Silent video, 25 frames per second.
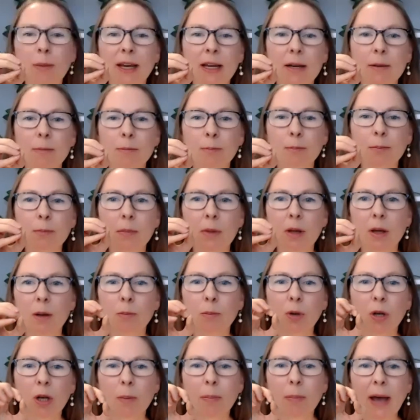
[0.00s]
bit.
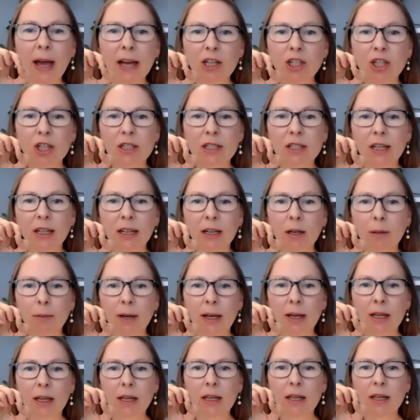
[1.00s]
Pull it back just a little
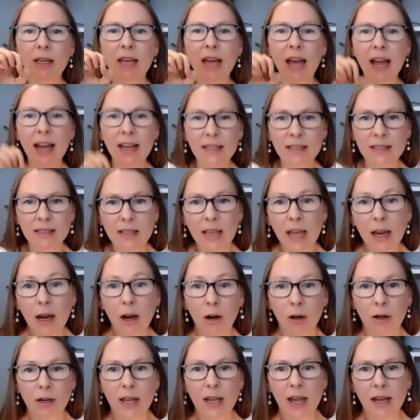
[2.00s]
bit. Yes,
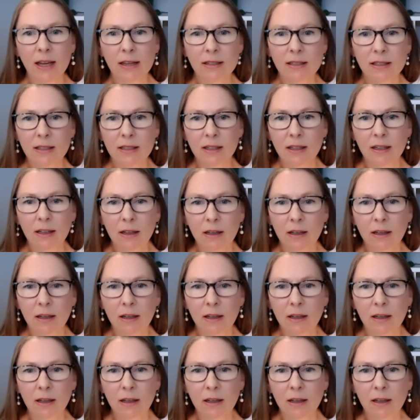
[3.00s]
there. Yes.